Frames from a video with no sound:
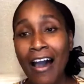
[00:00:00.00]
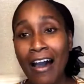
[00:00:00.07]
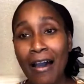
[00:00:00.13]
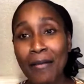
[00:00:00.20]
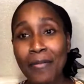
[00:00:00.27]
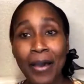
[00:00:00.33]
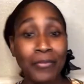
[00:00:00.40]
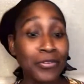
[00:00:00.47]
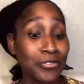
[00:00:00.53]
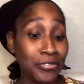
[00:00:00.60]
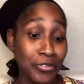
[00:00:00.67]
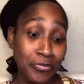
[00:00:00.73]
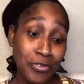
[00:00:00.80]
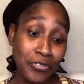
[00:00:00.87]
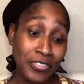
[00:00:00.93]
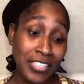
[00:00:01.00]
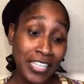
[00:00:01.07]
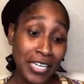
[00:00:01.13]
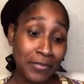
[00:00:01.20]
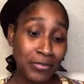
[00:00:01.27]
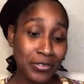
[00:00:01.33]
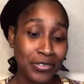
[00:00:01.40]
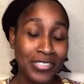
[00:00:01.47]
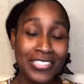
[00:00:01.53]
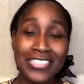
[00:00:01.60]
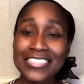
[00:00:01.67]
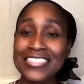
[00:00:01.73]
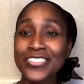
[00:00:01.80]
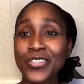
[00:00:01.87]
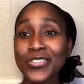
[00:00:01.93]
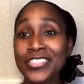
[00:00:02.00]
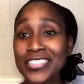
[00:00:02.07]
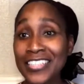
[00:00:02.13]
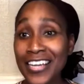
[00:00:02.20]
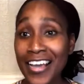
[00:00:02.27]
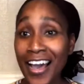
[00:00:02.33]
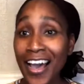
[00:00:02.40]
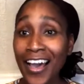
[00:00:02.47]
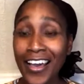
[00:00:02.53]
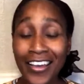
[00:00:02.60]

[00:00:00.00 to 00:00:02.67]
I will remove the label. So today